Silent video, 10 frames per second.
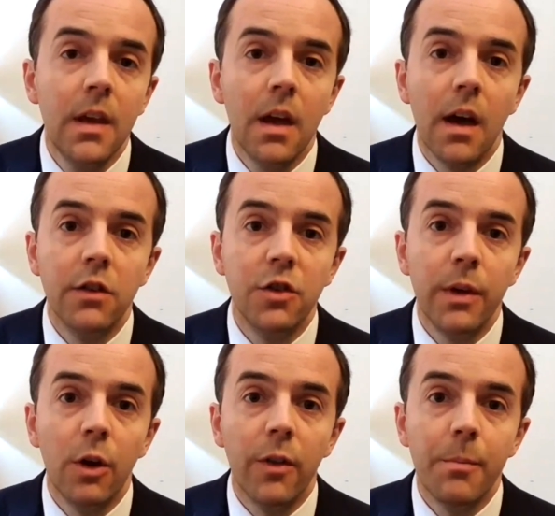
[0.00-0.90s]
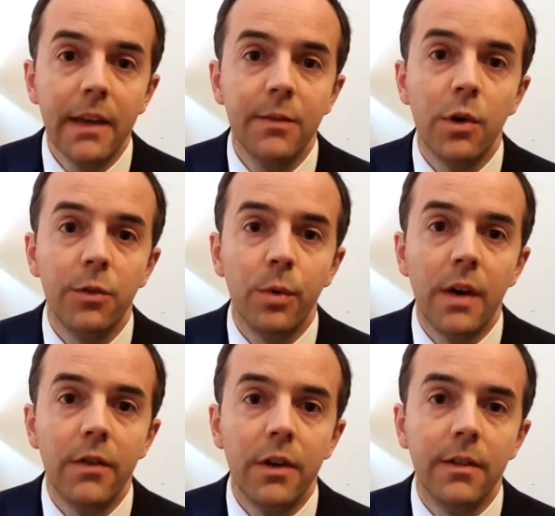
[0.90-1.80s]
and doing it on the best possible
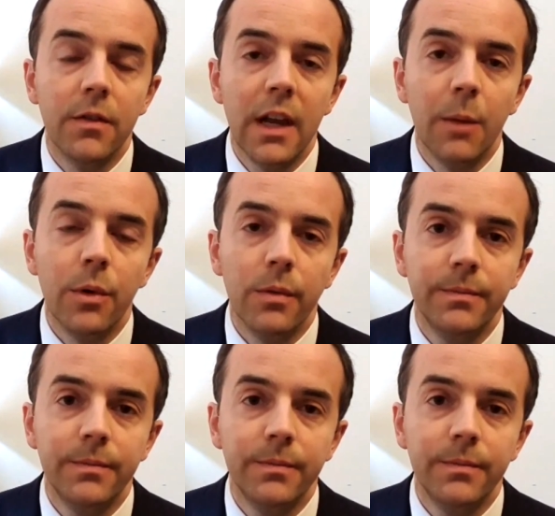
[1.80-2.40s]
evidence available.